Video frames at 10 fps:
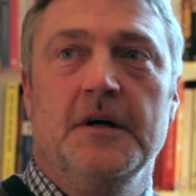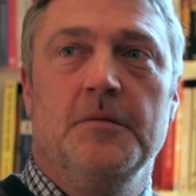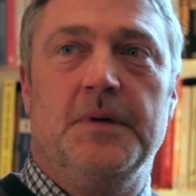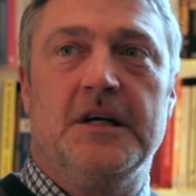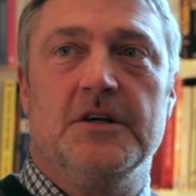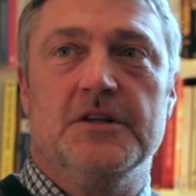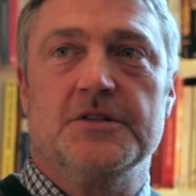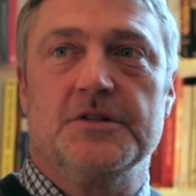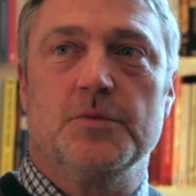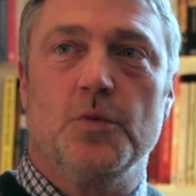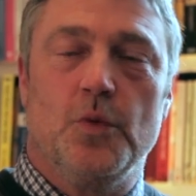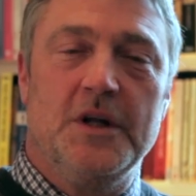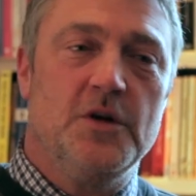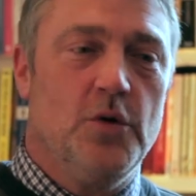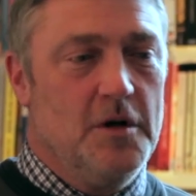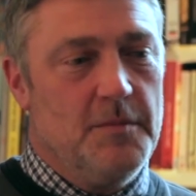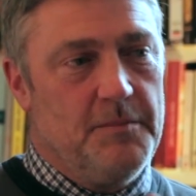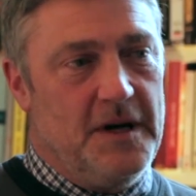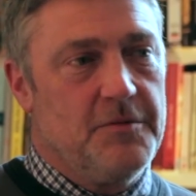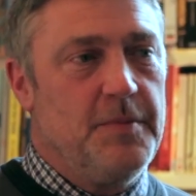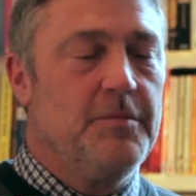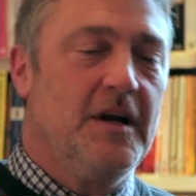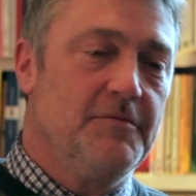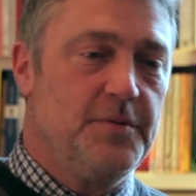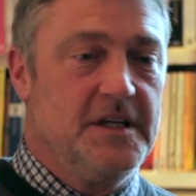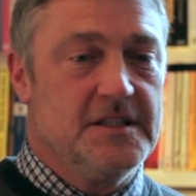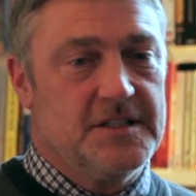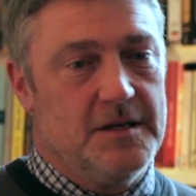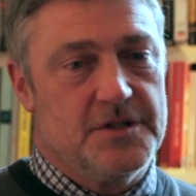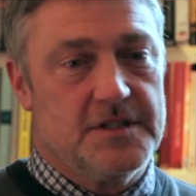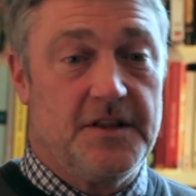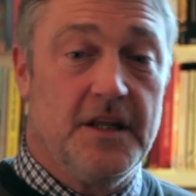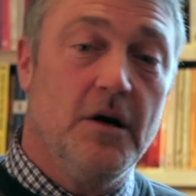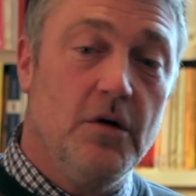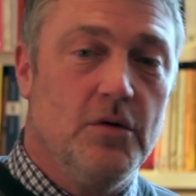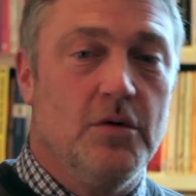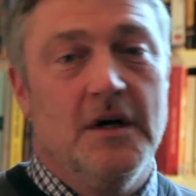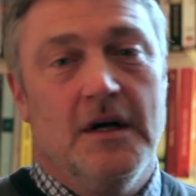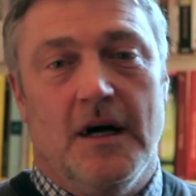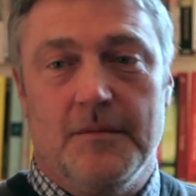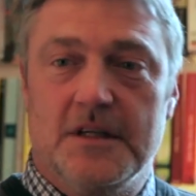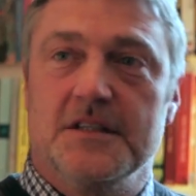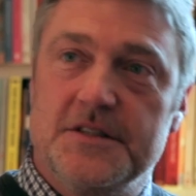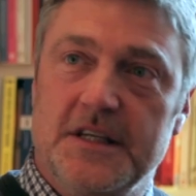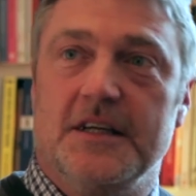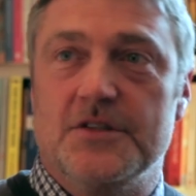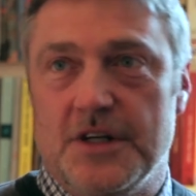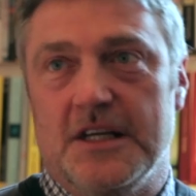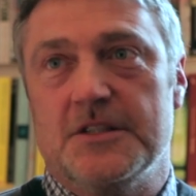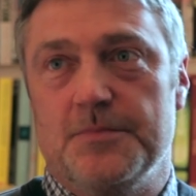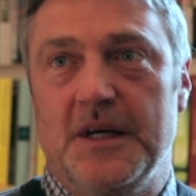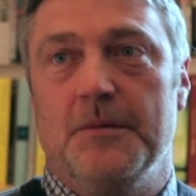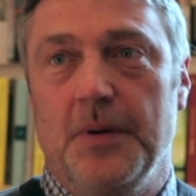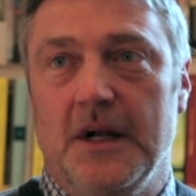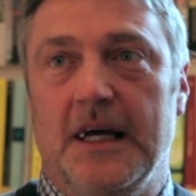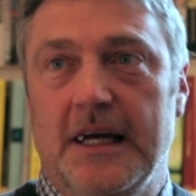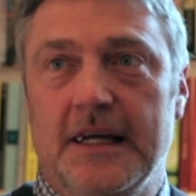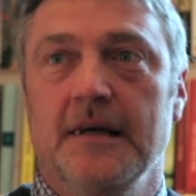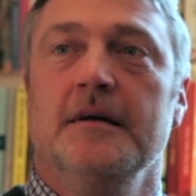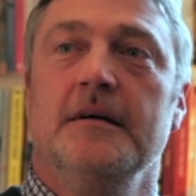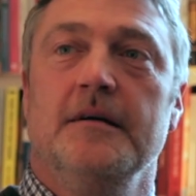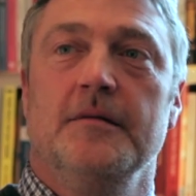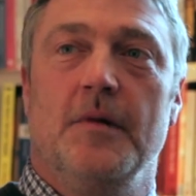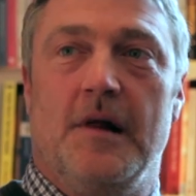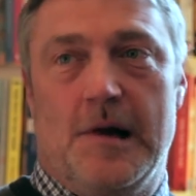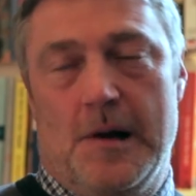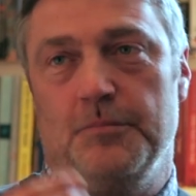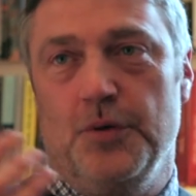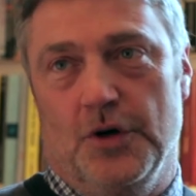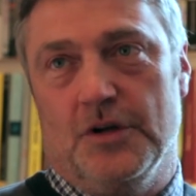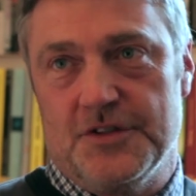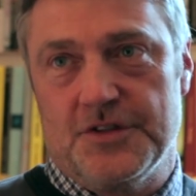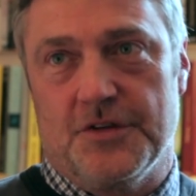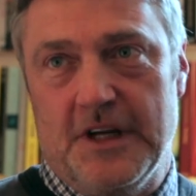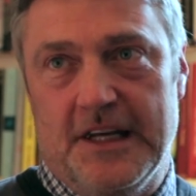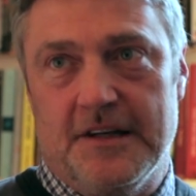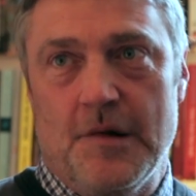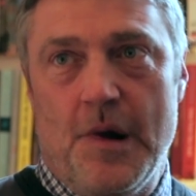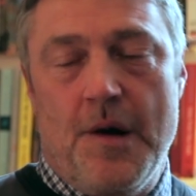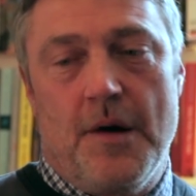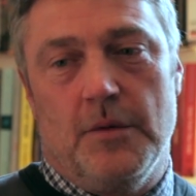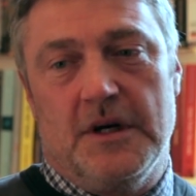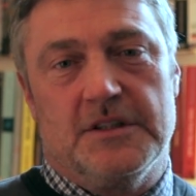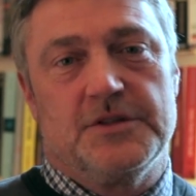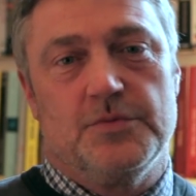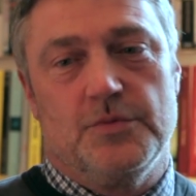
because when you call it Macbeth, people have preconceptions. They think, oh, I'm going to see a Shakespeare play put on screen. Whereas